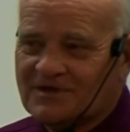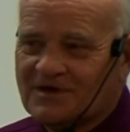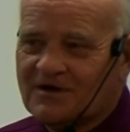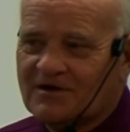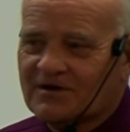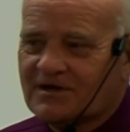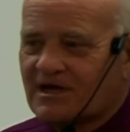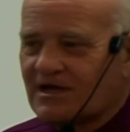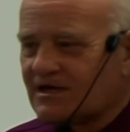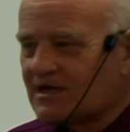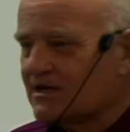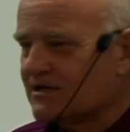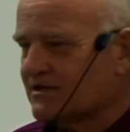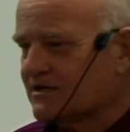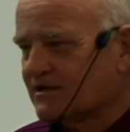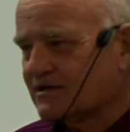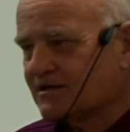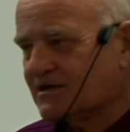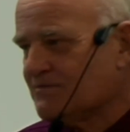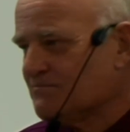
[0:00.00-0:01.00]
Okay, that
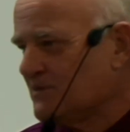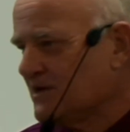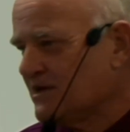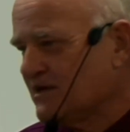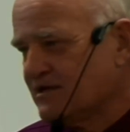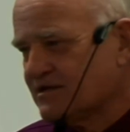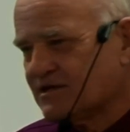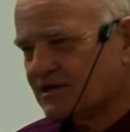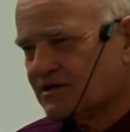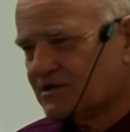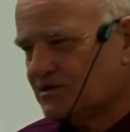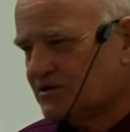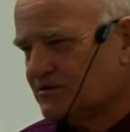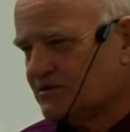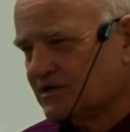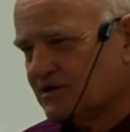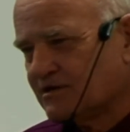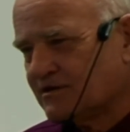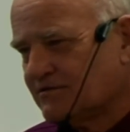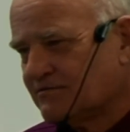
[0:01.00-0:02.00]
didn't mean anything to you,
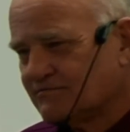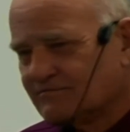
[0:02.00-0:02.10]
did it?